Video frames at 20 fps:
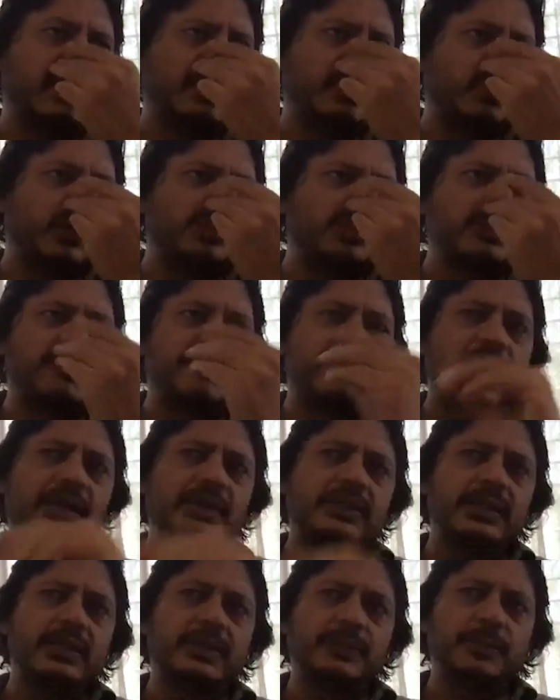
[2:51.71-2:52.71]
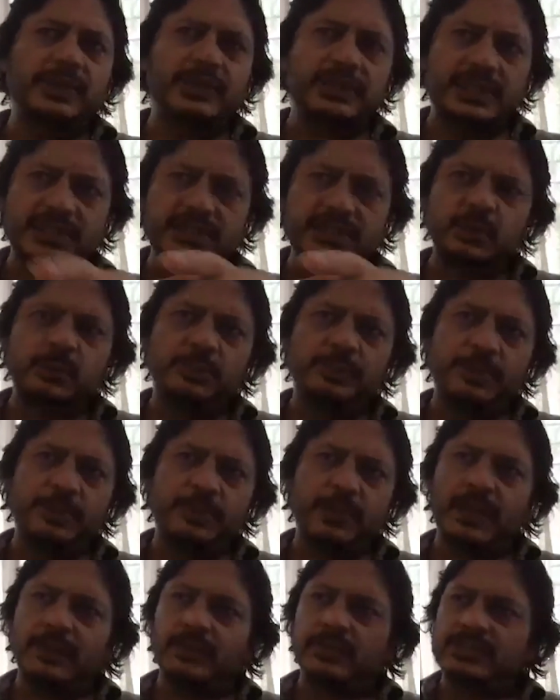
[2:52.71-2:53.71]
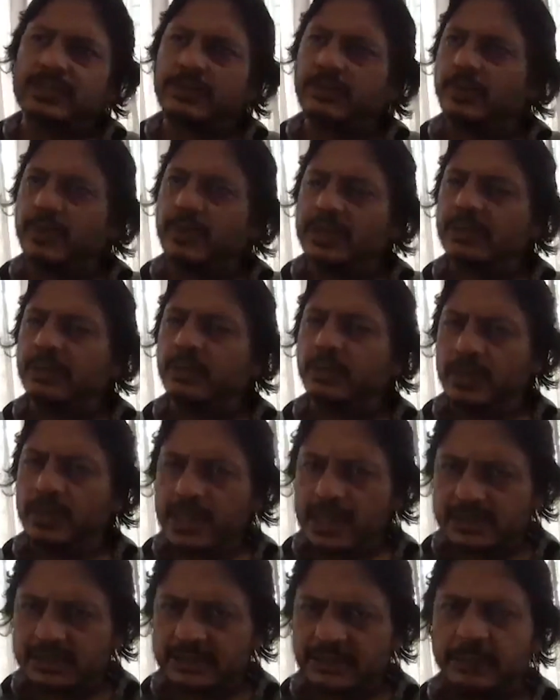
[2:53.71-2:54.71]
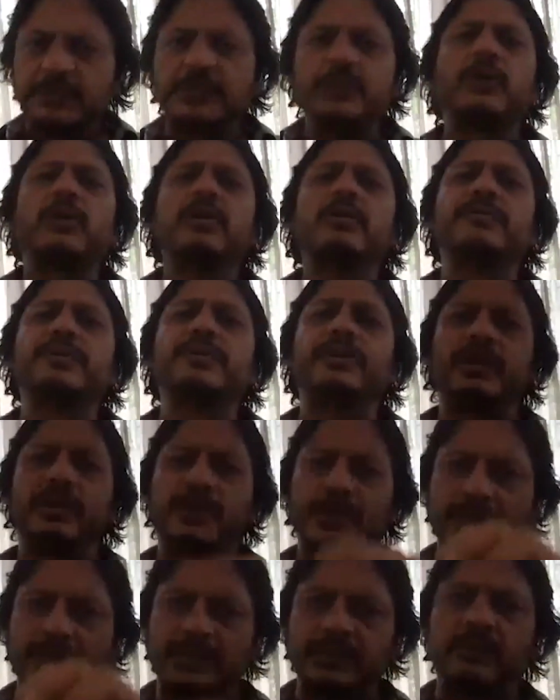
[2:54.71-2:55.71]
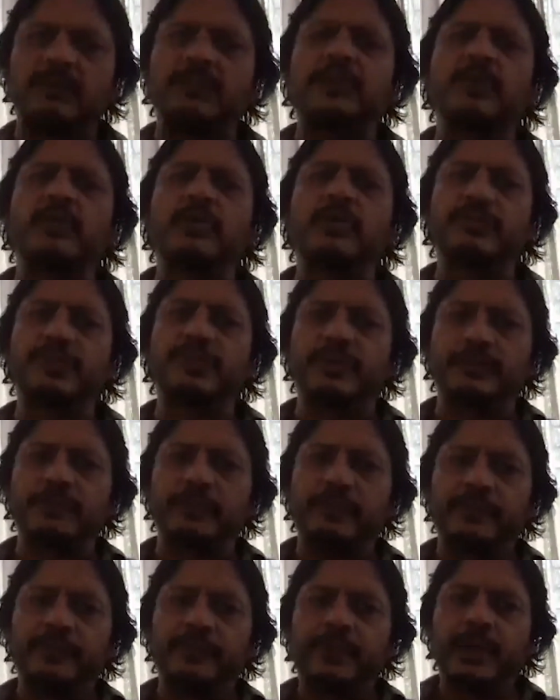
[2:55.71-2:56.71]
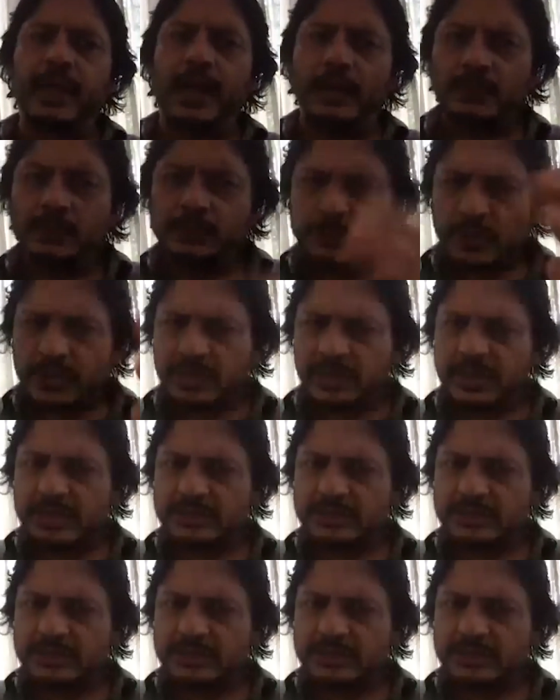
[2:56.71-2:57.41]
was the fact that with these two people, I was never working only as a cinematographer or a director of photography. I was working Achha.